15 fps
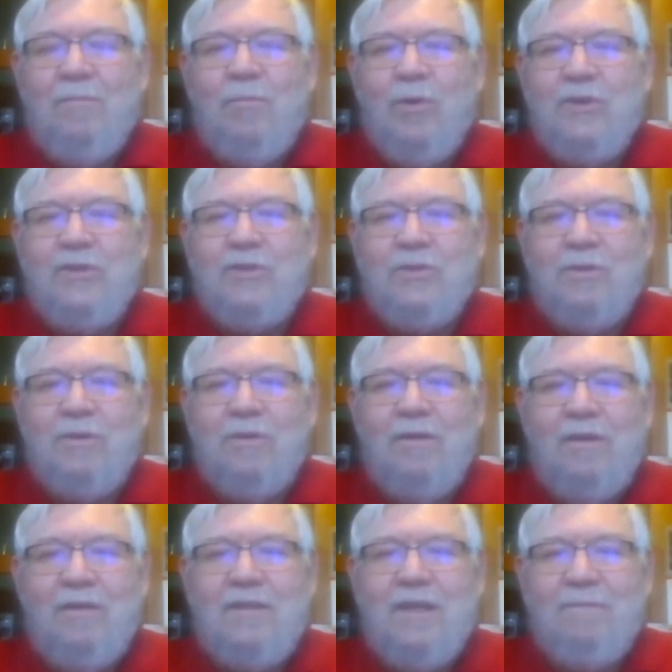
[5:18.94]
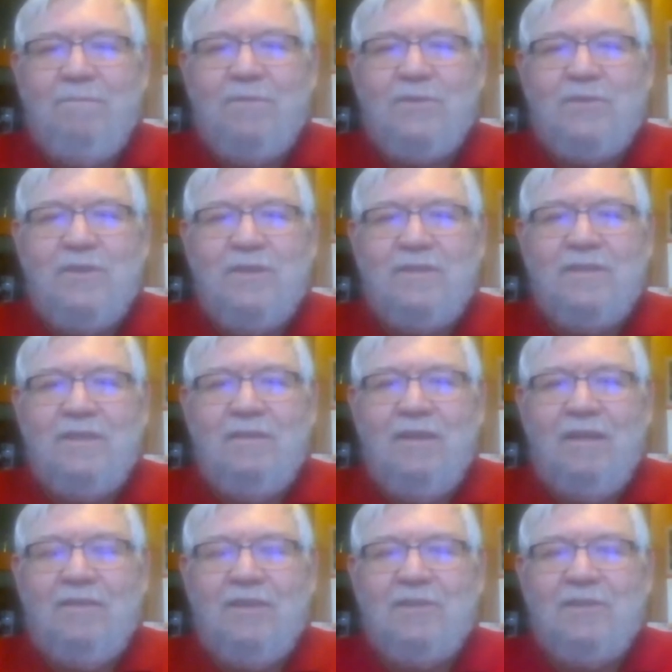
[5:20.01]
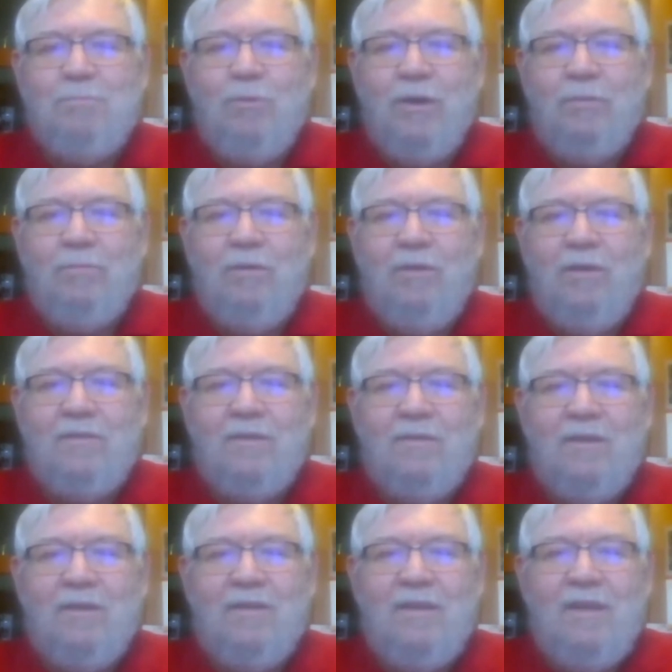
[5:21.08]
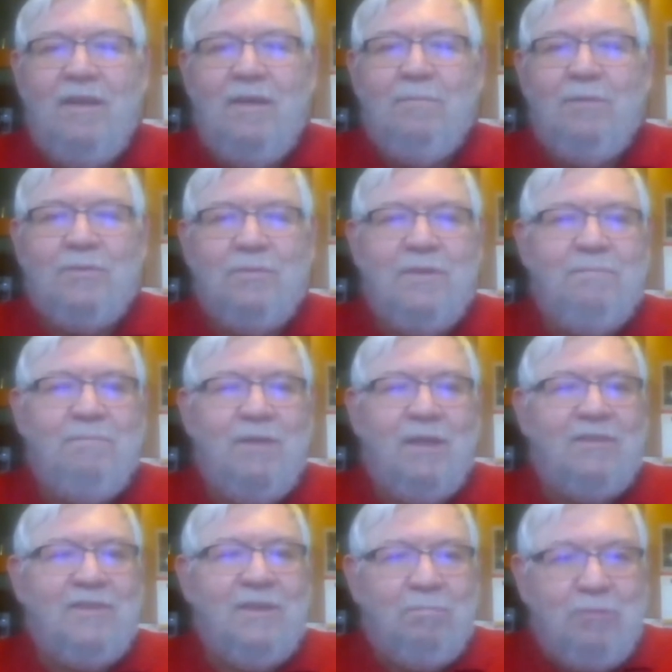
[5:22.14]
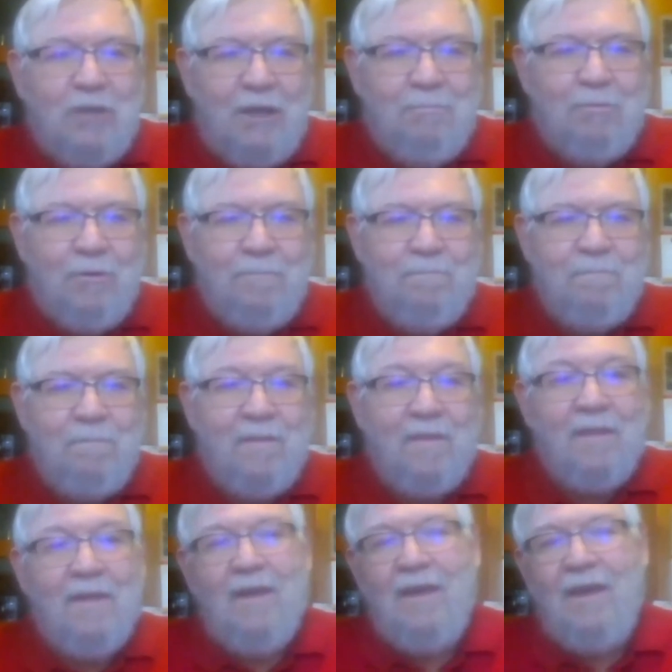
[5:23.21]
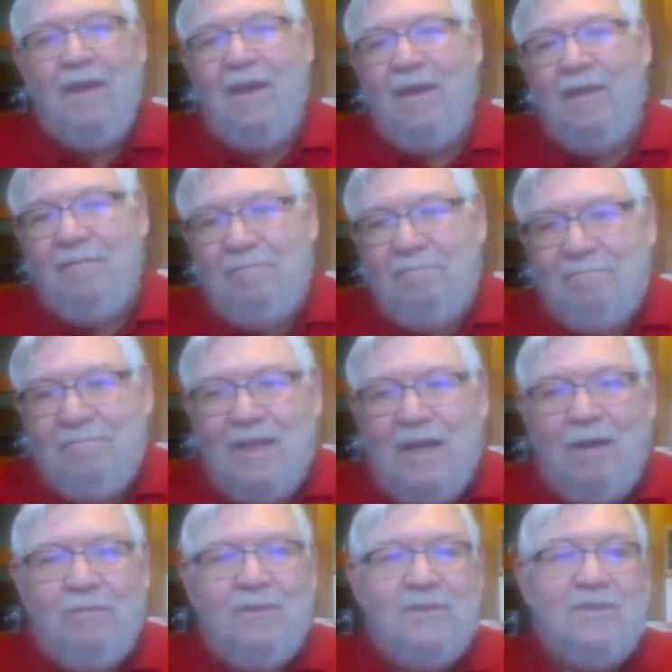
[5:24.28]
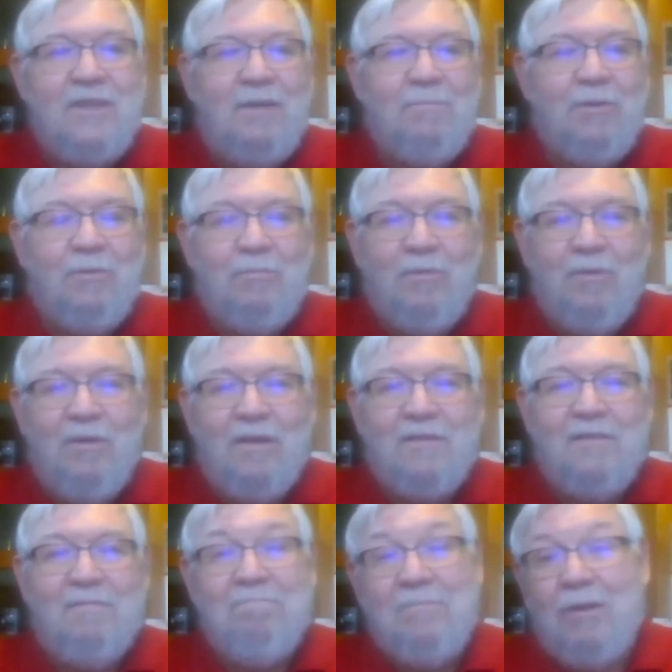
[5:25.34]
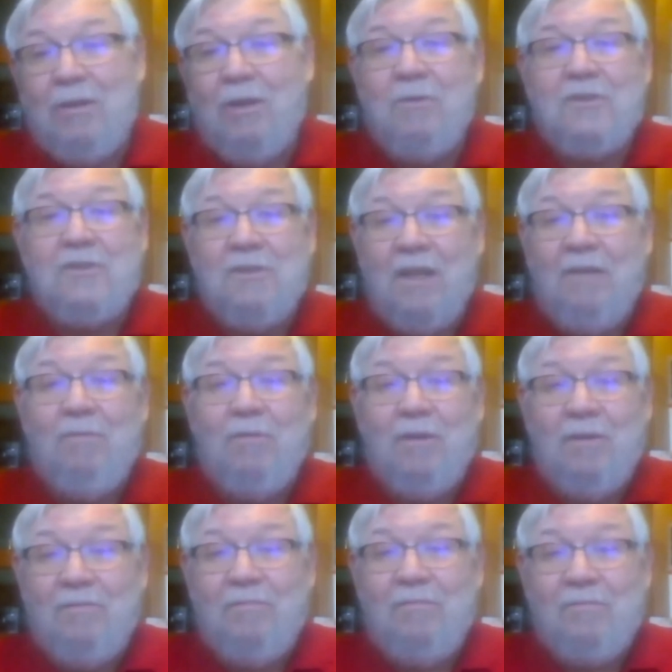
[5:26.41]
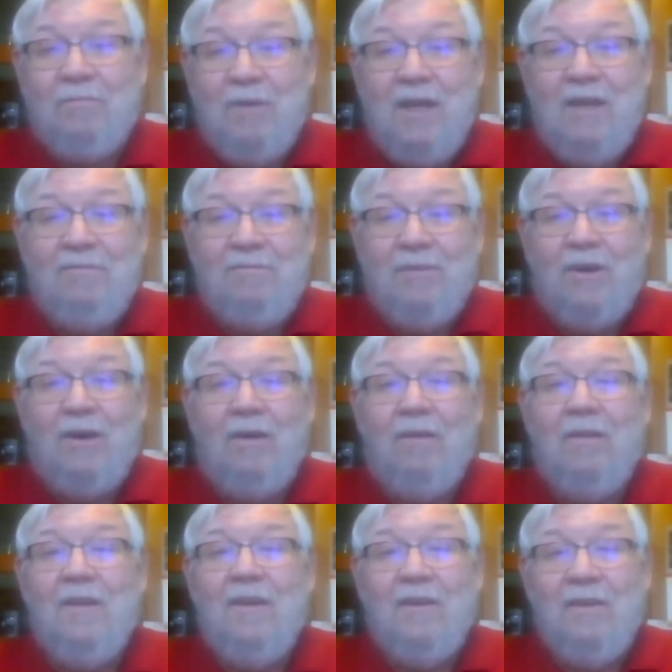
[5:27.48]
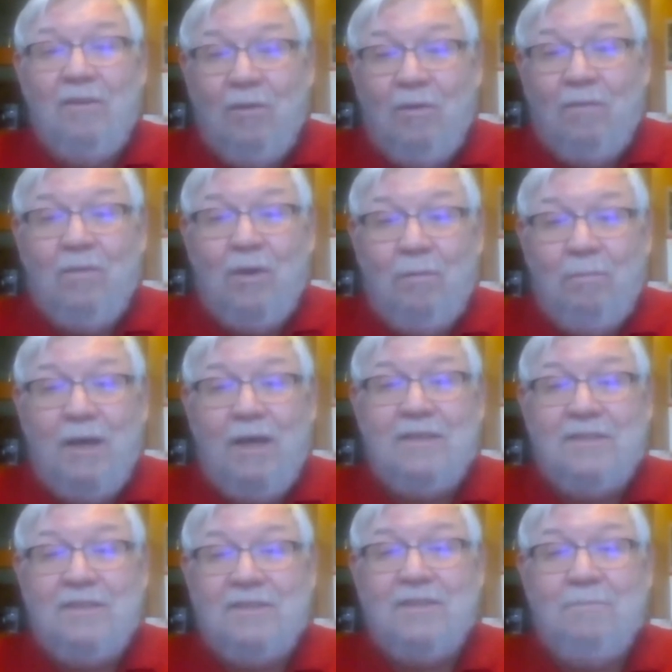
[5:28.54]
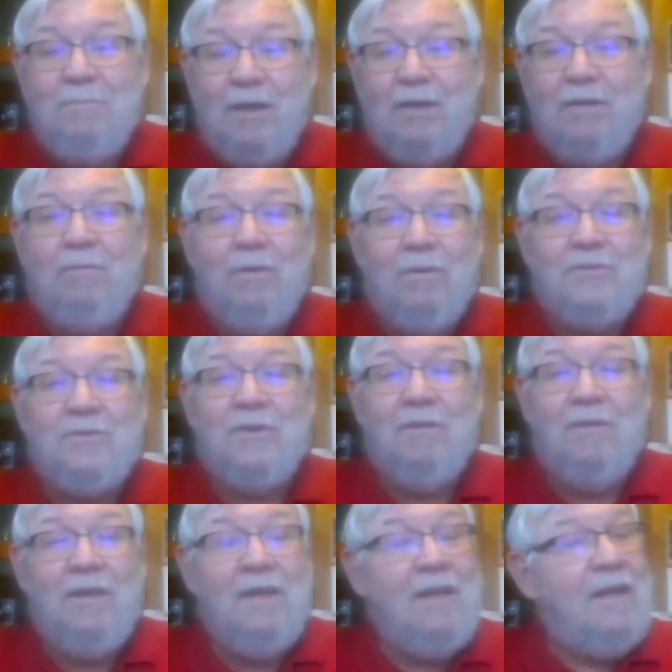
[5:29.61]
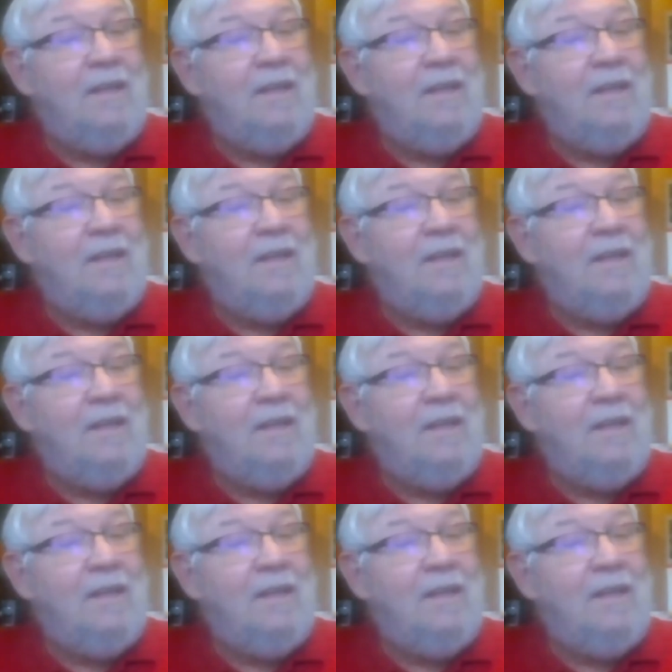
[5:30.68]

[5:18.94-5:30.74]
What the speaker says: moisture deficits, and at this point we're at between mid-September and now December, we're at the lowest level of rainfall on an overall basis in Mato Grosso.